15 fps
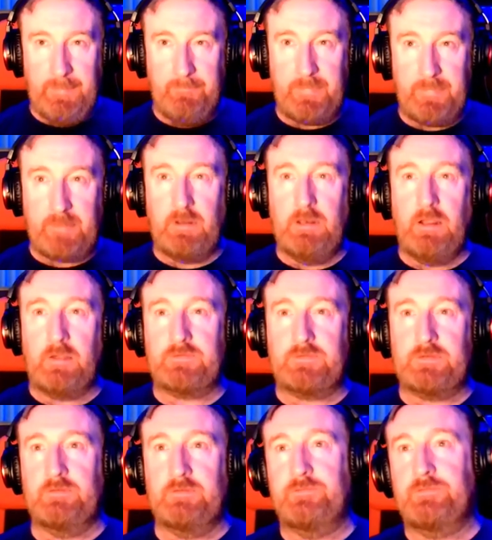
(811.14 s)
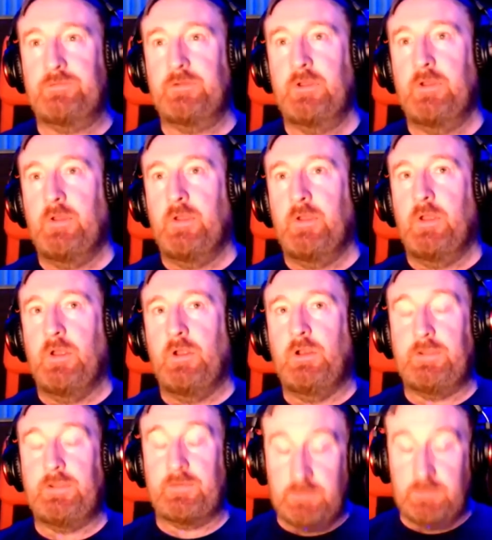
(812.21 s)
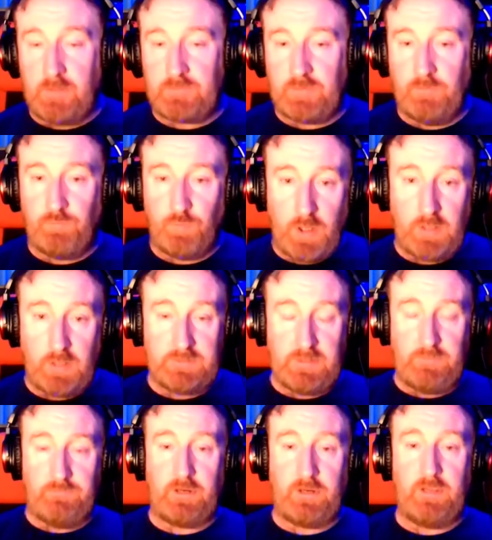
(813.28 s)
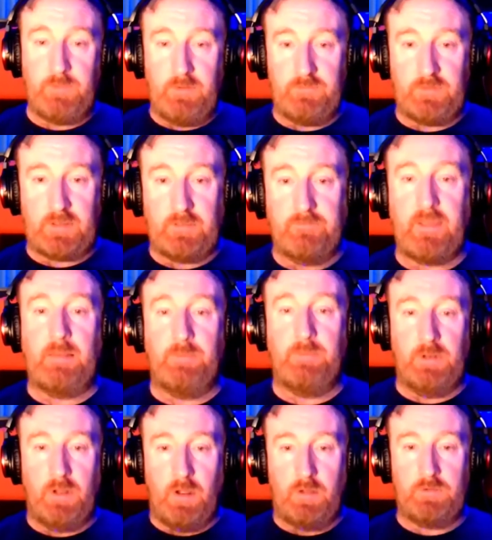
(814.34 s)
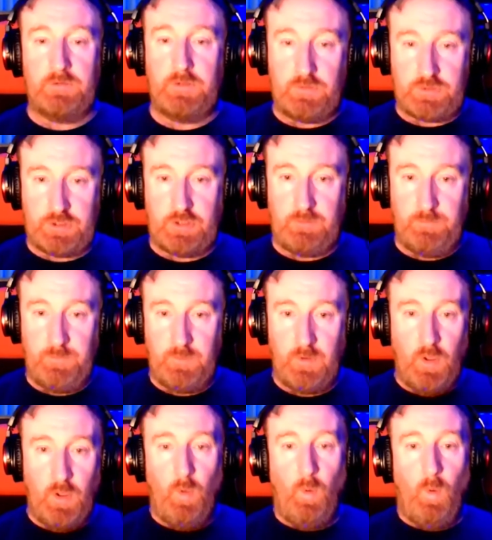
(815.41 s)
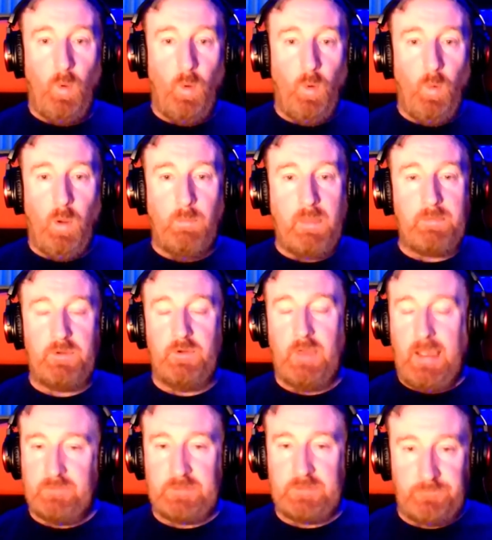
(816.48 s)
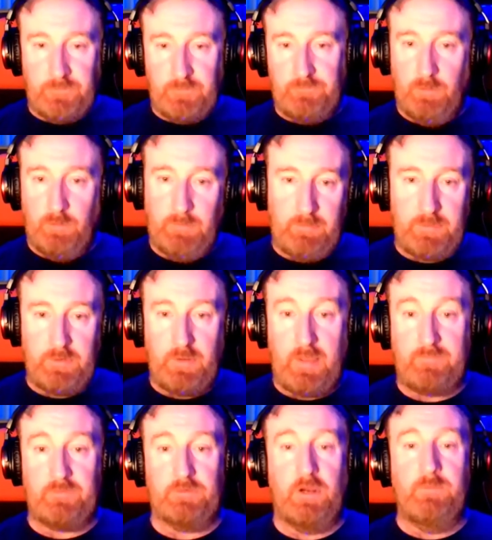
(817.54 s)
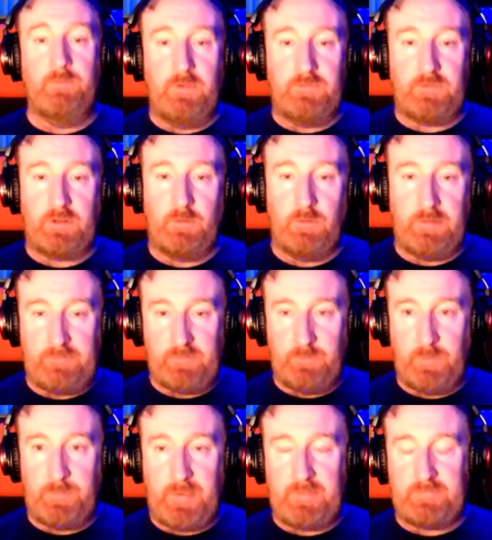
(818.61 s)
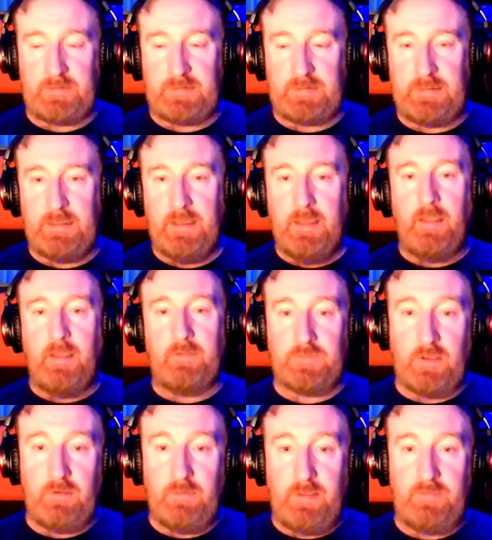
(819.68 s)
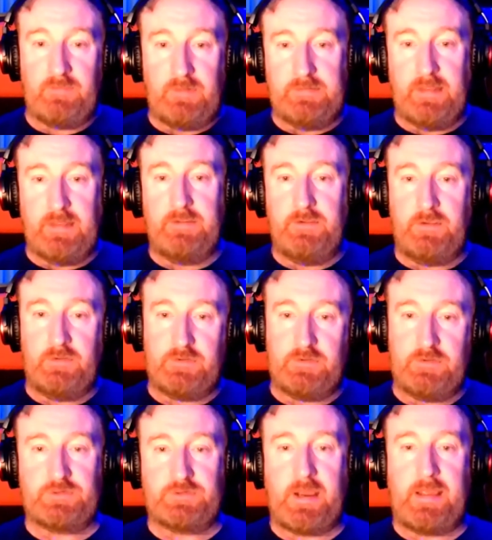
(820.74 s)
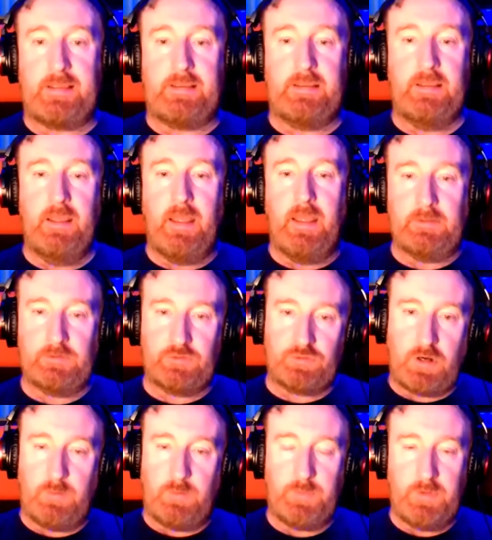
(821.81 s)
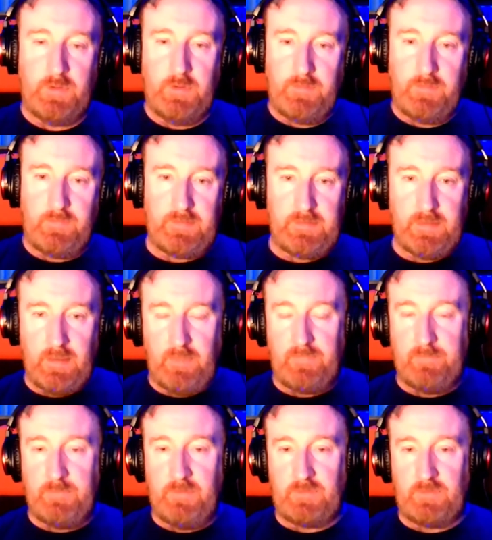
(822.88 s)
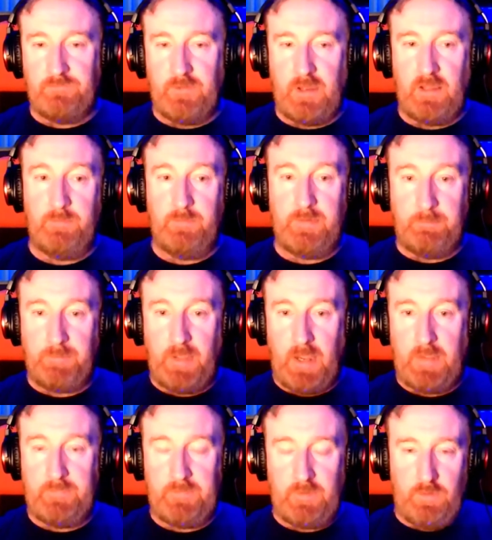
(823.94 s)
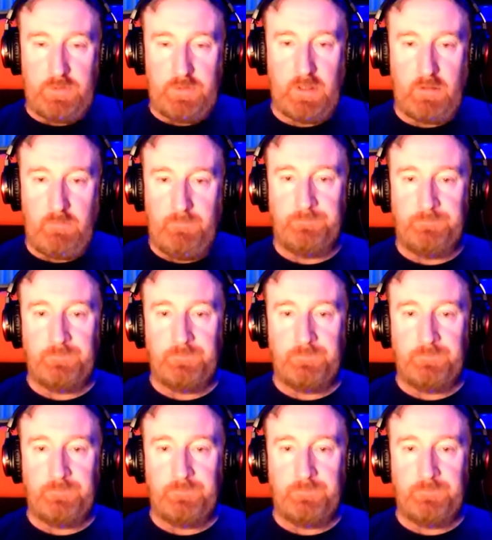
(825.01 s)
There's lots of royalty-free music available on YouTube, or maybe you have a different format where you have your own music or whatever, but basically it's so easily done. You can just drag and drop the music file behind the audio,